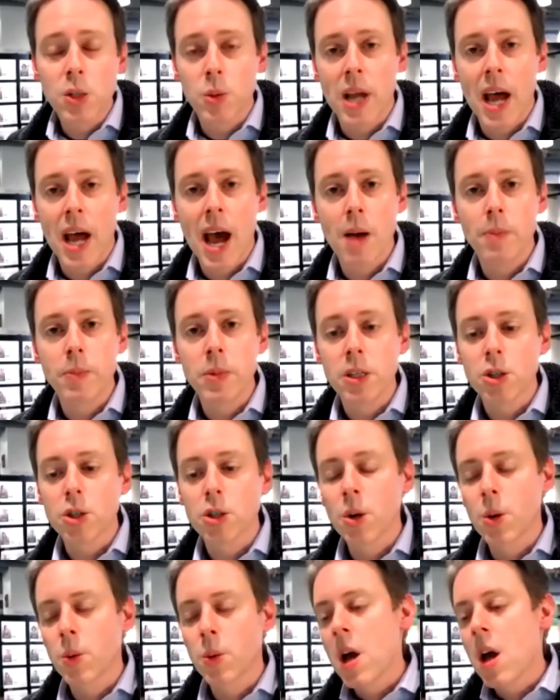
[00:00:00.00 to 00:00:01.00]
what happened
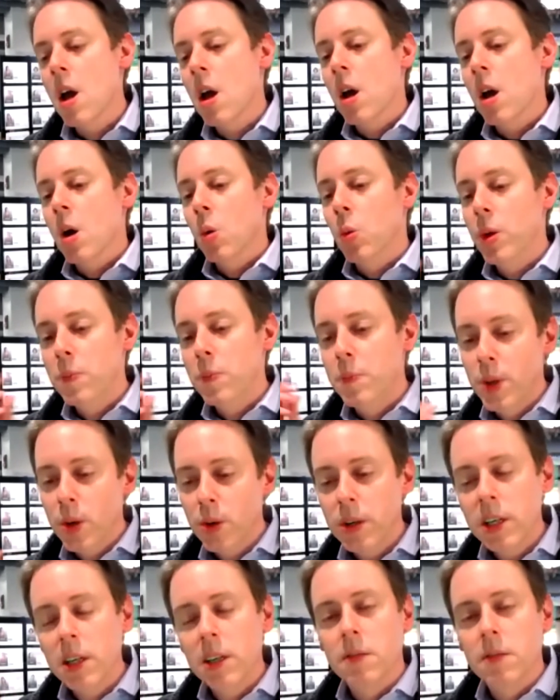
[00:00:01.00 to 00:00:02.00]
so we
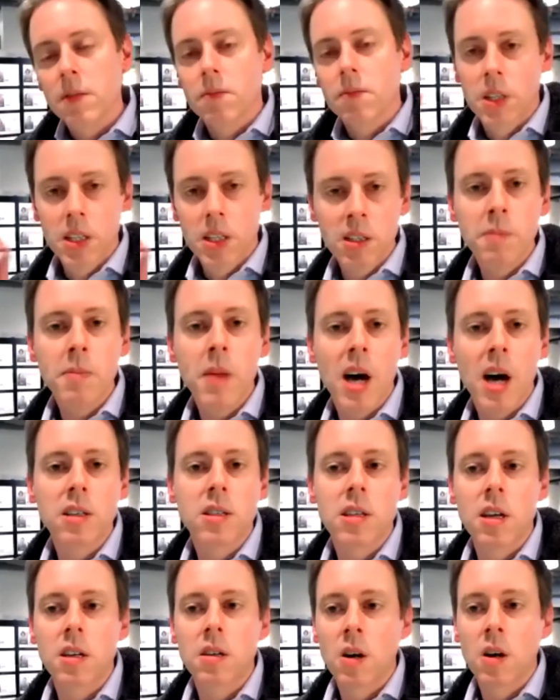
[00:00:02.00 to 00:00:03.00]
build it in the
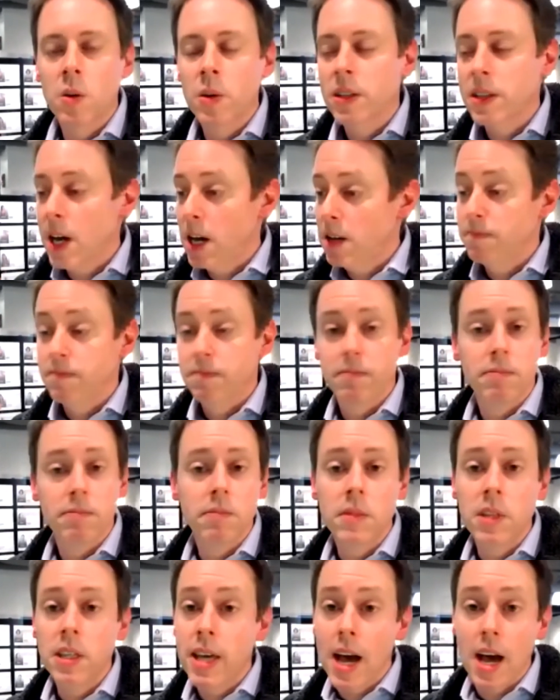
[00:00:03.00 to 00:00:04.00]
mindset knowing that
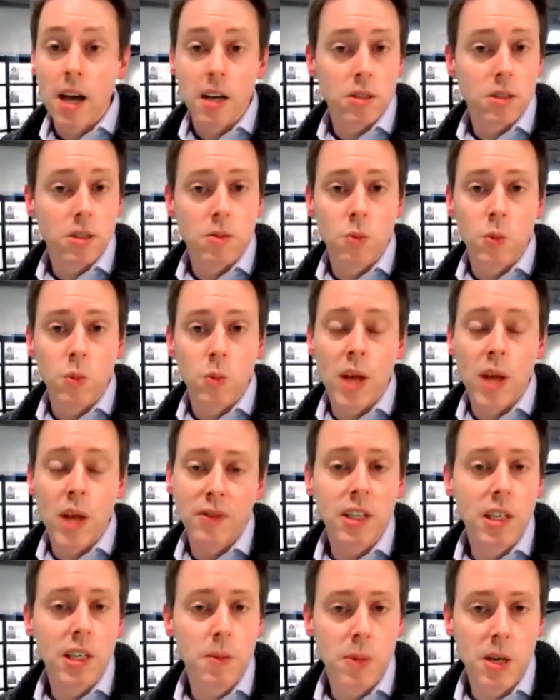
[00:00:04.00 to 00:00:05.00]
yes we have
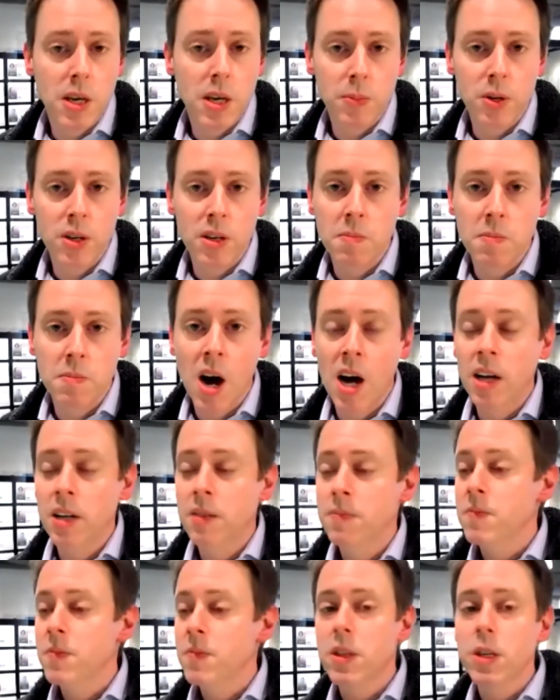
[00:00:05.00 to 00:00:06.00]
to keep hipaa in
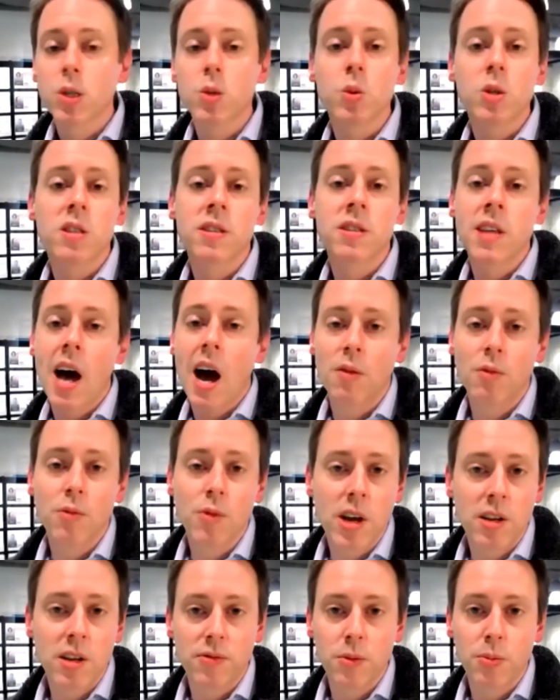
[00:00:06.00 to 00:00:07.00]
mind this was not
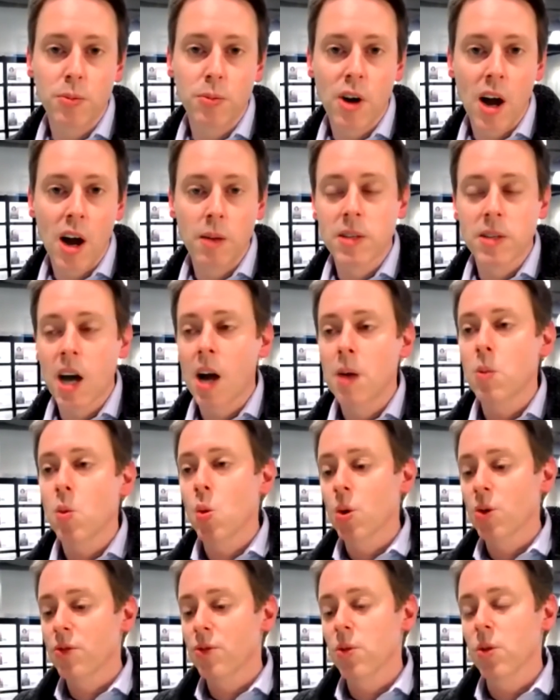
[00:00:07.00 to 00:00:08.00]
ready for prime time
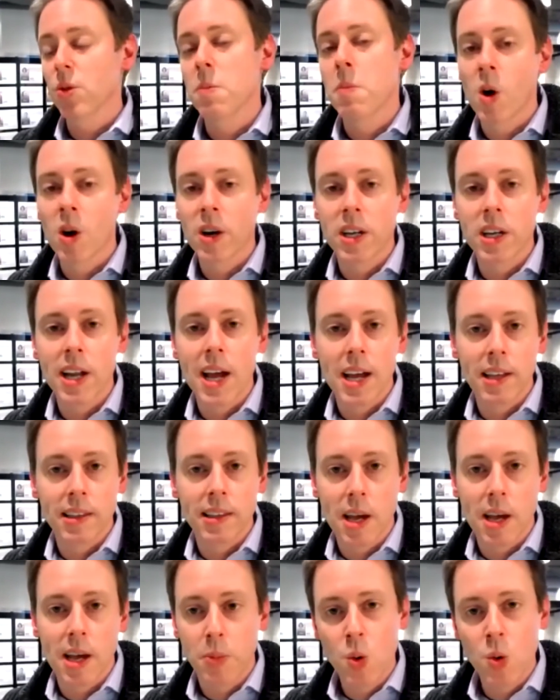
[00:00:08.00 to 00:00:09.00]
or for the market at
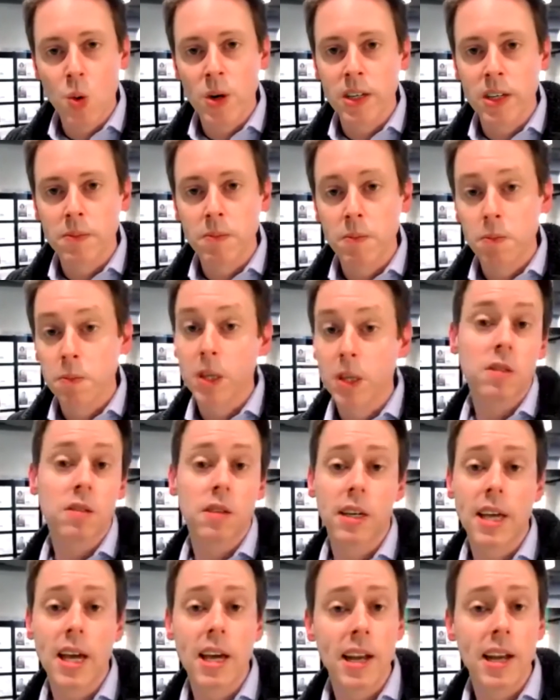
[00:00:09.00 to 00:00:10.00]
that point because
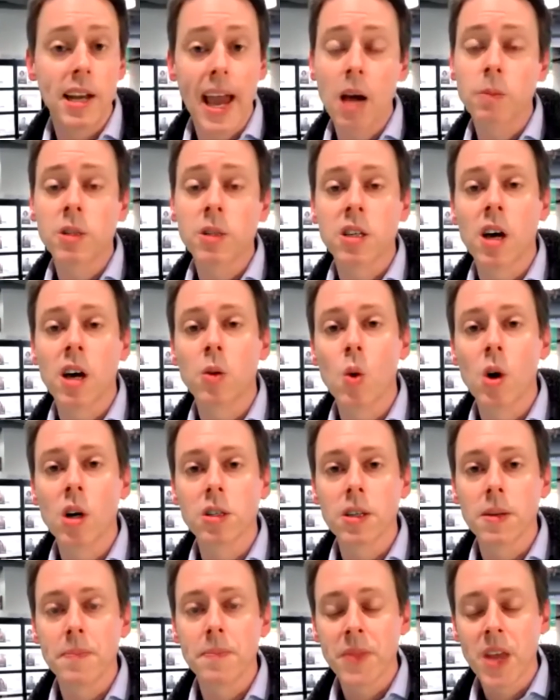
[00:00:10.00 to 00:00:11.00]
again amazon
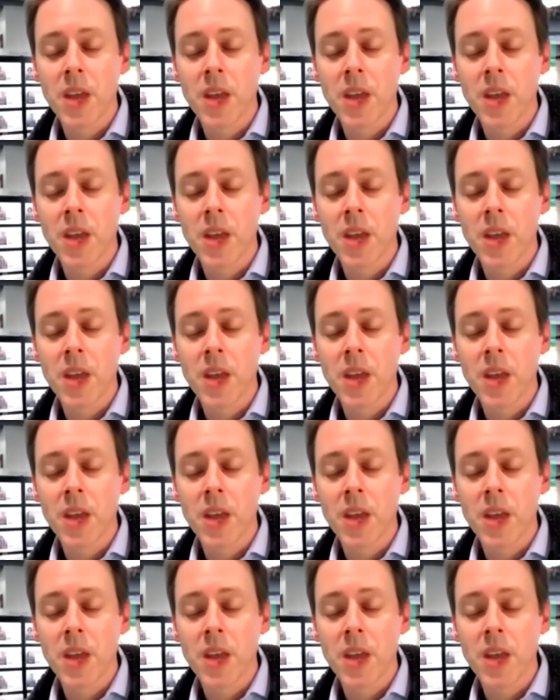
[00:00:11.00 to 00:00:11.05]
wasn't